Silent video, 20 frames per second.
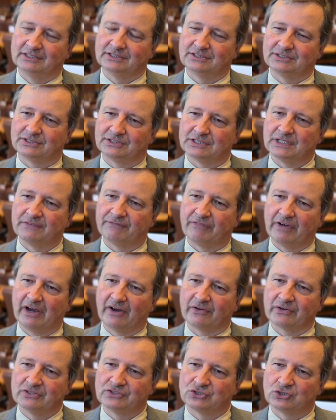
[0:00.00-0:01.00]

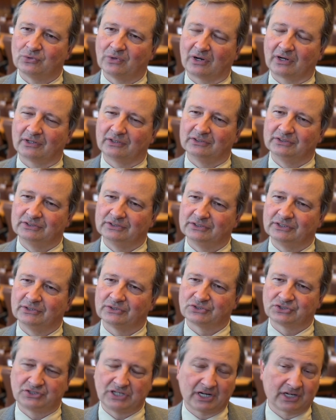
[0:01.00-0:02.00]
seafarers who are
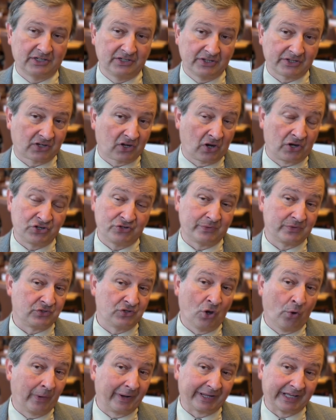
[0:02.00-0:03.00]
stuck in another country with
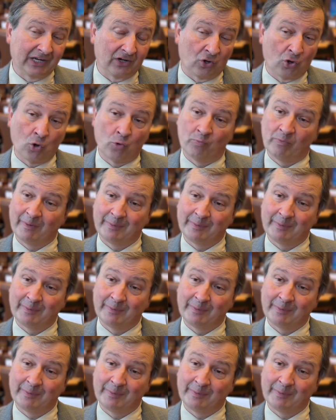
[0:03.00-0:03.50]
no way to get home,